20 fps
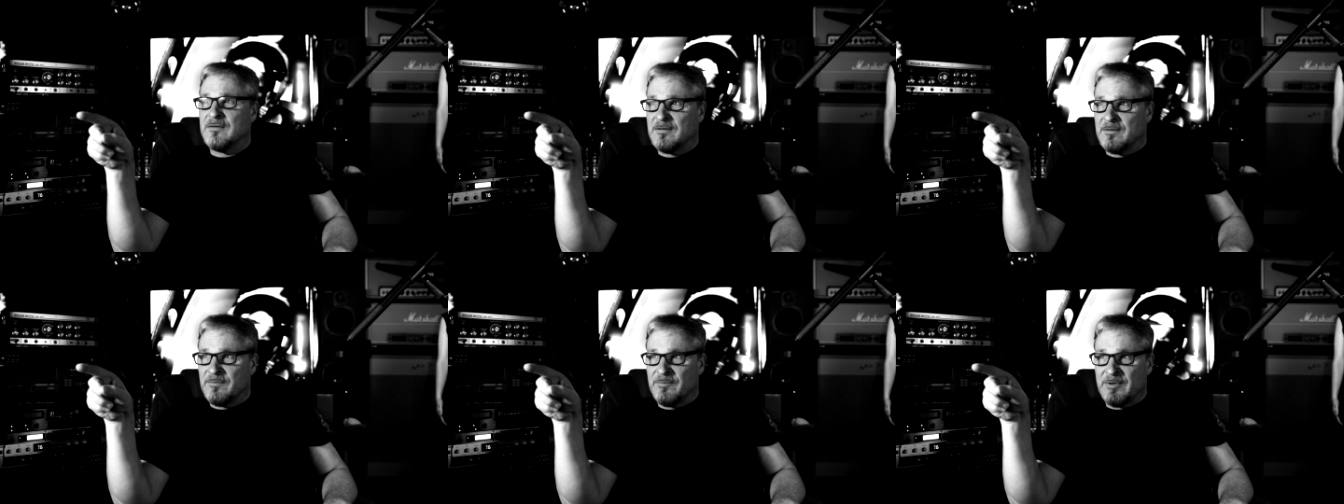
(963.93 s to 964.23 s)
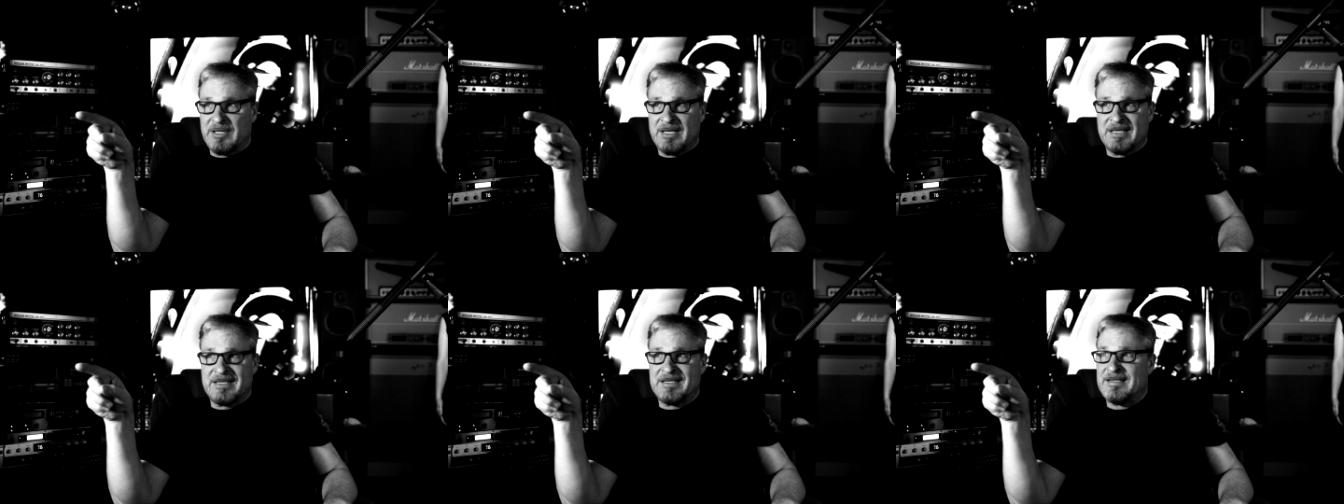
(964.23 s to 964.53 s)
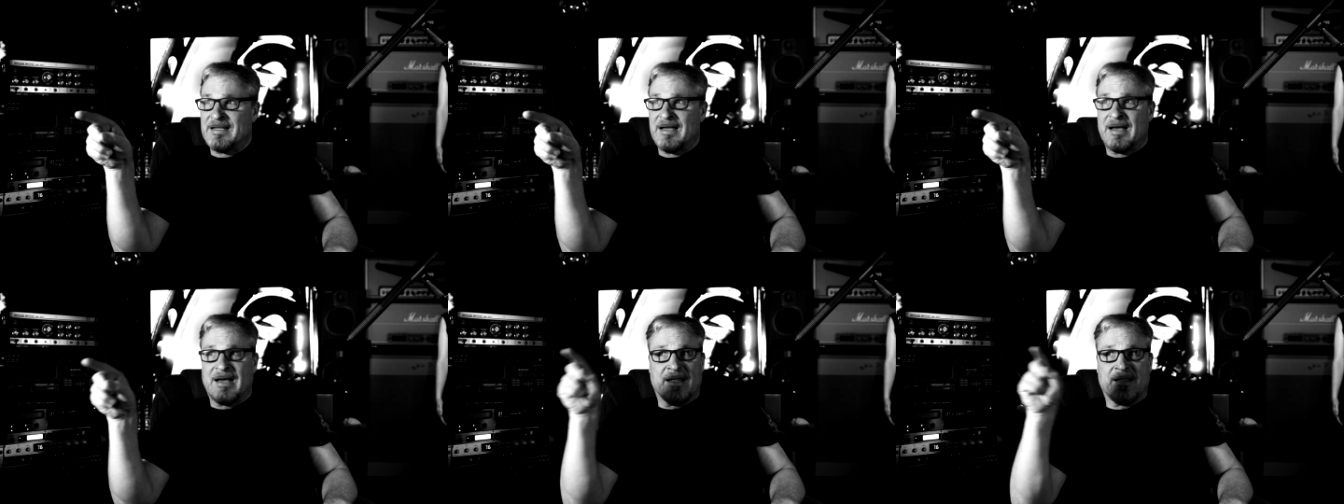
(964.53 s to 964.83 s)
but it's
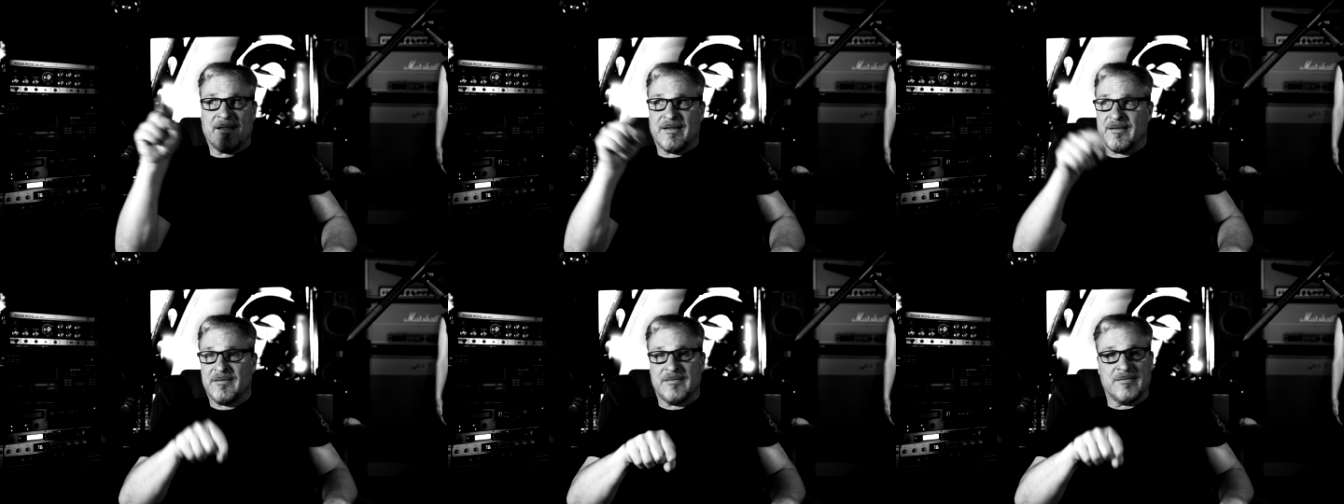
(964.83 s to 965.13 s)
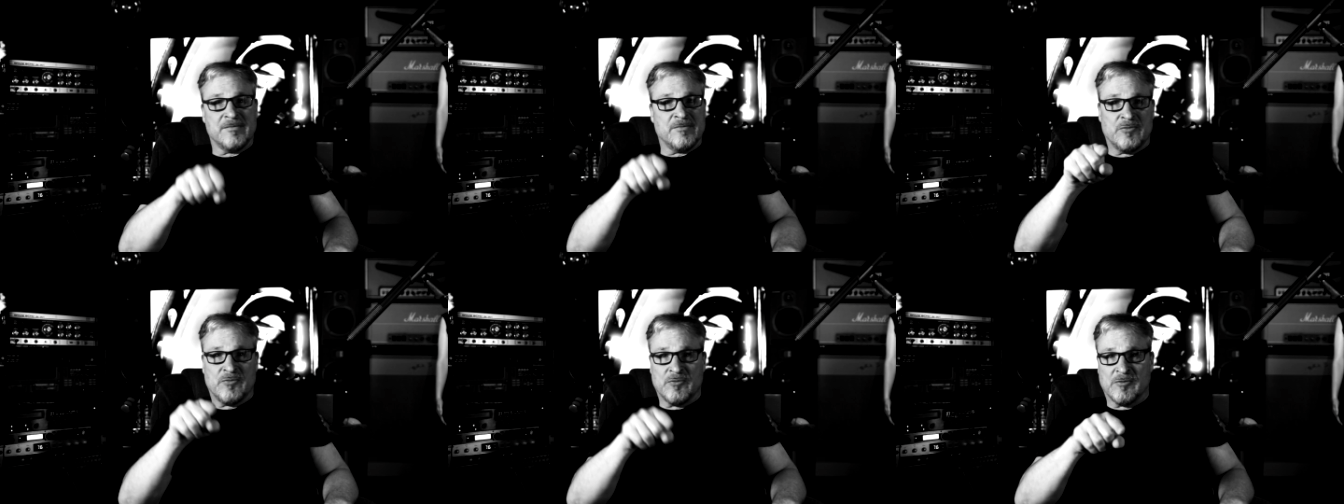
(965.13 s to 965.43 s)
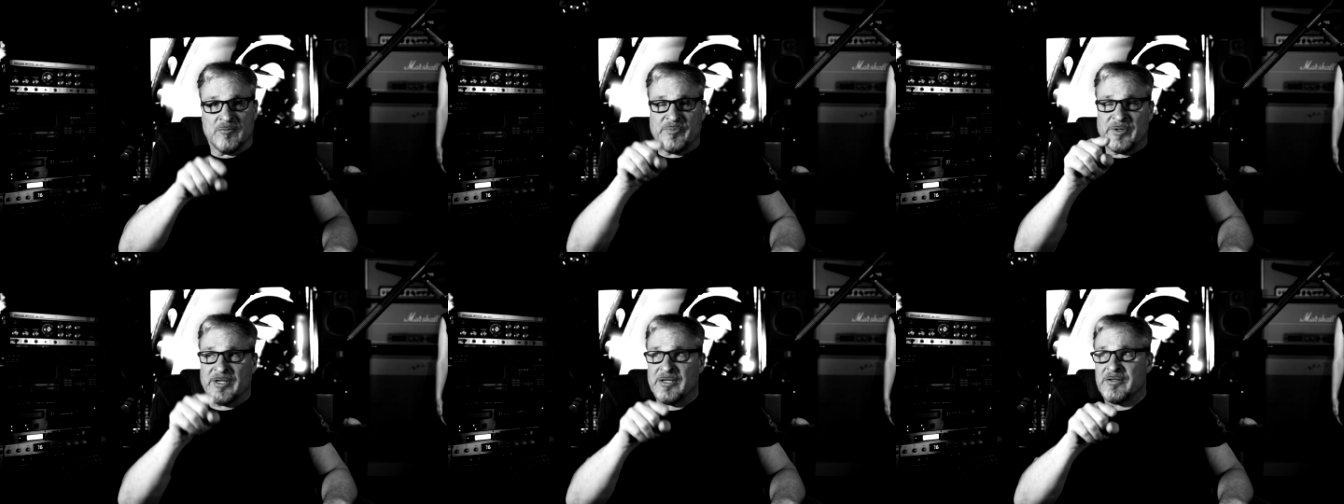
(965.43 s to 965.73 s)
not dual
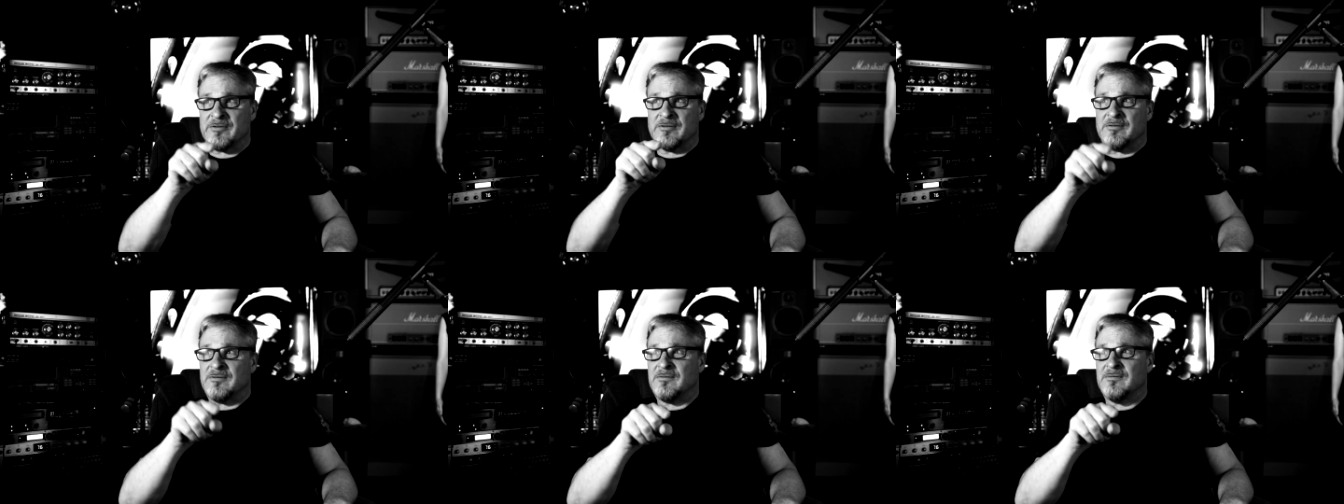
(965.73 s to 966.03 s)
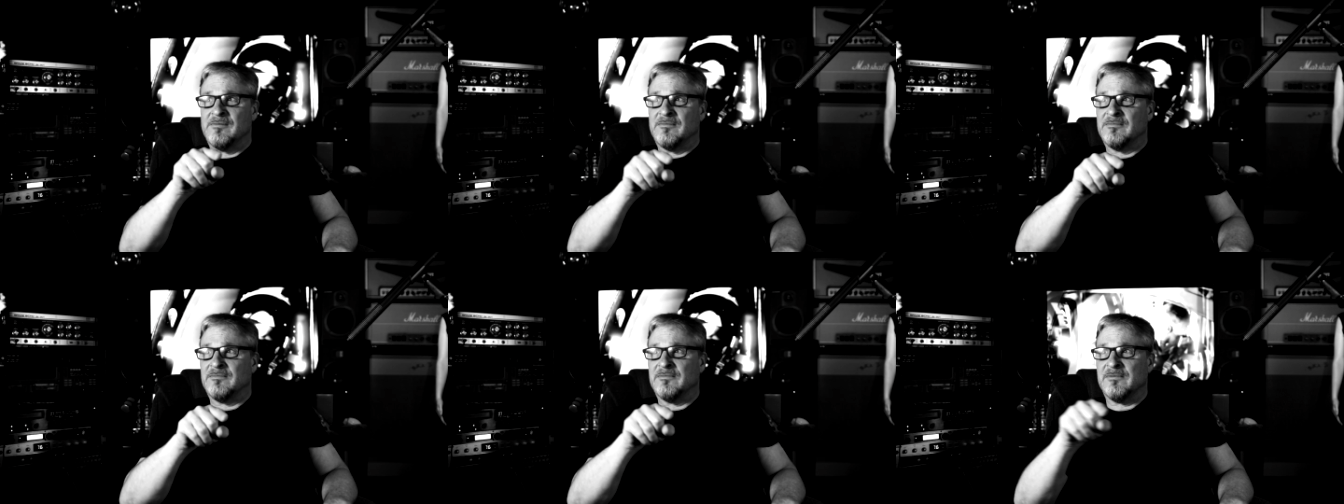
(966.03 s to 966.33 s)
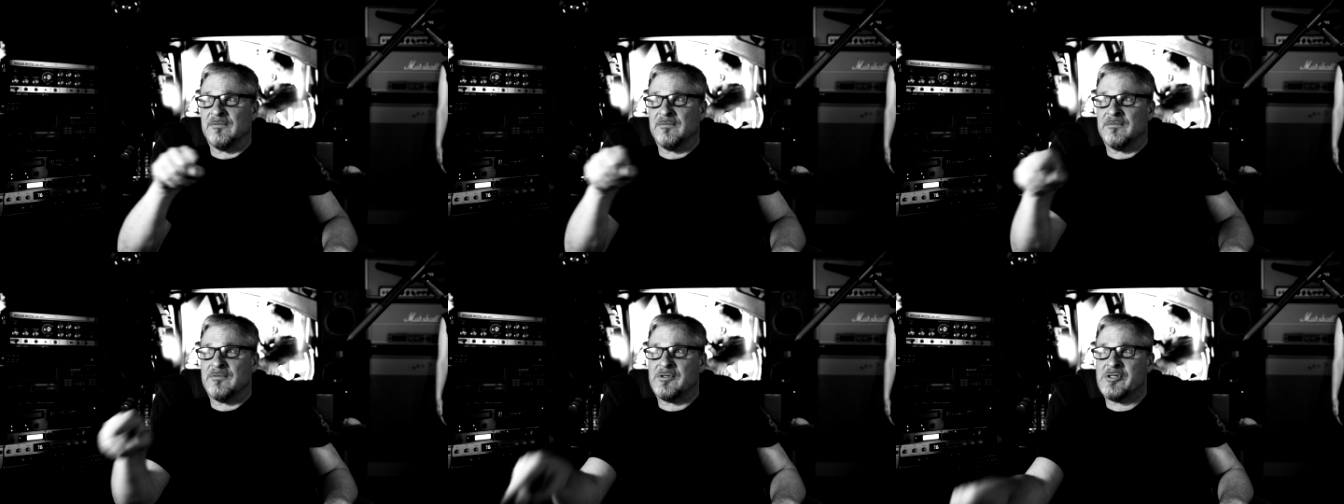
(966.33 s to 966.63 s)
pixel.
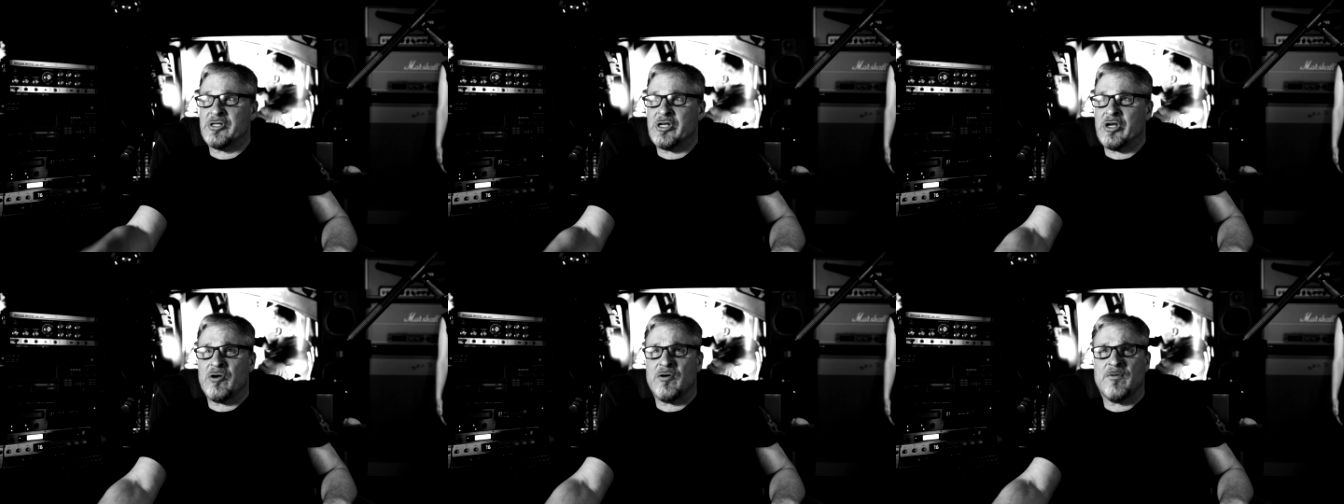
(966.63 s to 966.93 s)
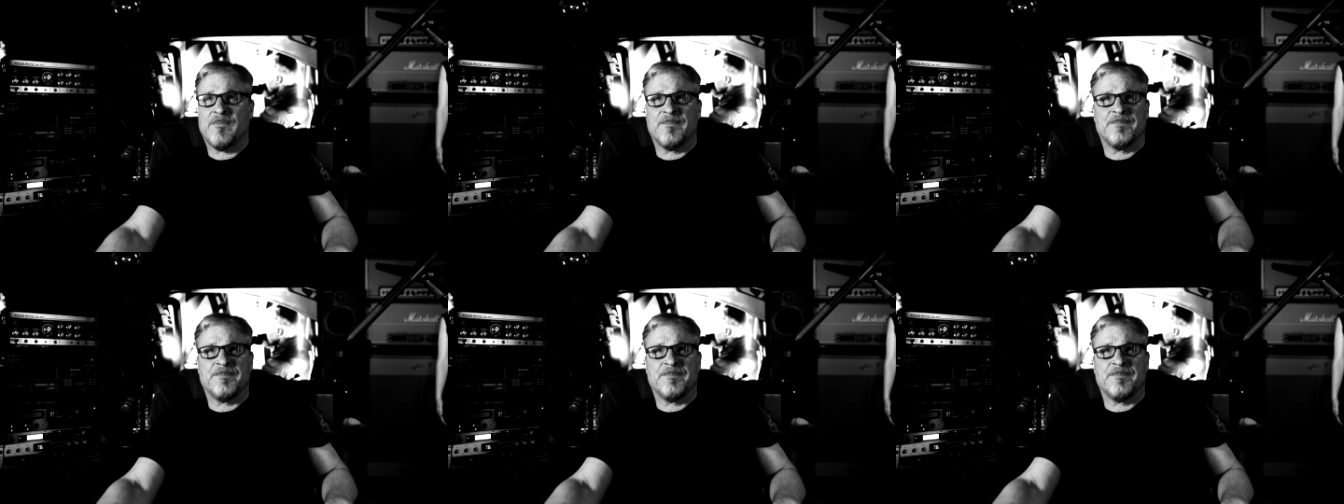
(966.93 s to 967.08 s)
So